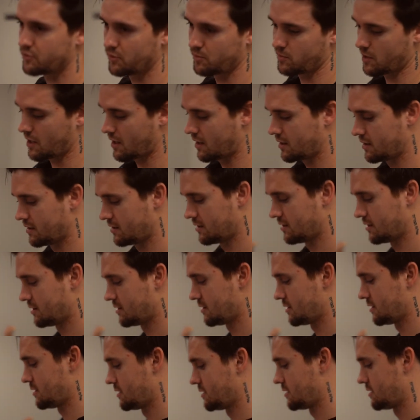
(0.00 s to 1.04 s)
basically,
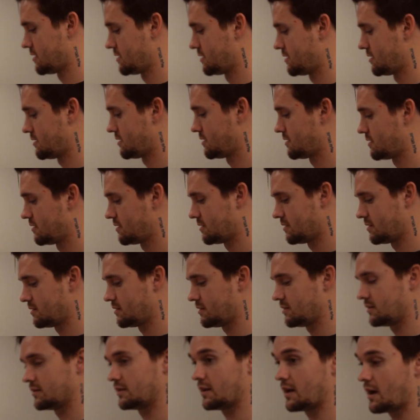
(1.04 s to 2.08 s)
you want that for others.
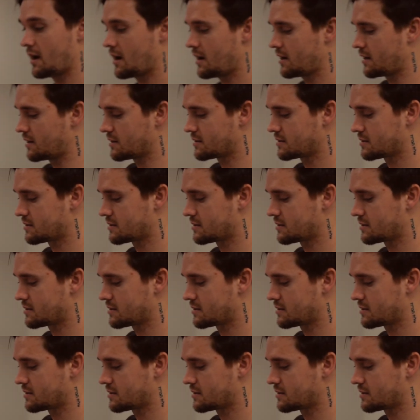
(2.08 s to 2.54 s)
And so